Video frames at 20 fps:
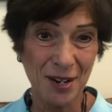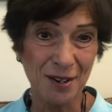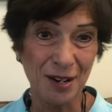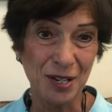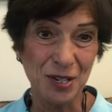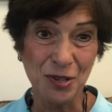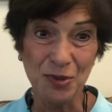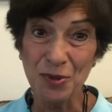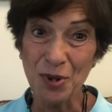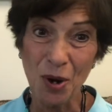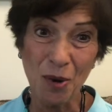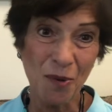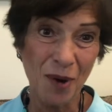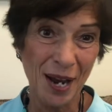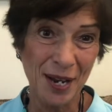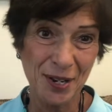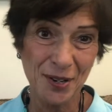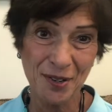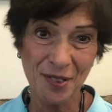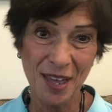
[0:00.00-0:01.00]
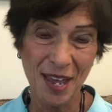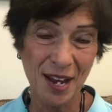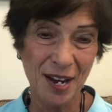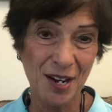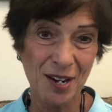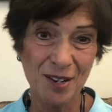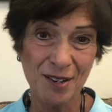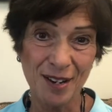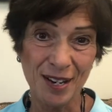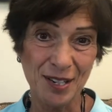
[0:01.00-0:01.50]
and you know why you're
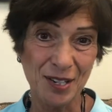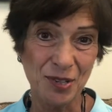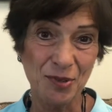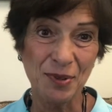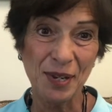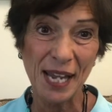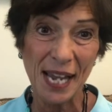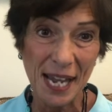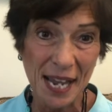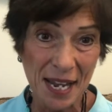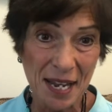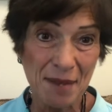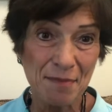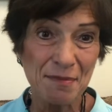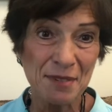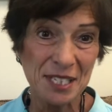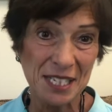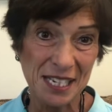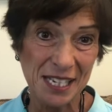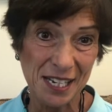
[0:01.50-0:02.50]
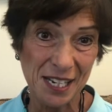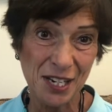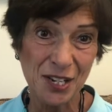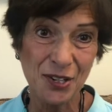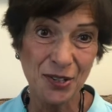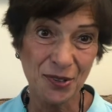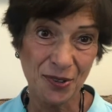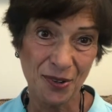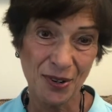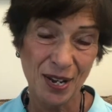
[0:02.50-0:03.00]
there, and you came to
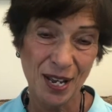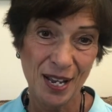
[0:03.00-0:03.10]
hear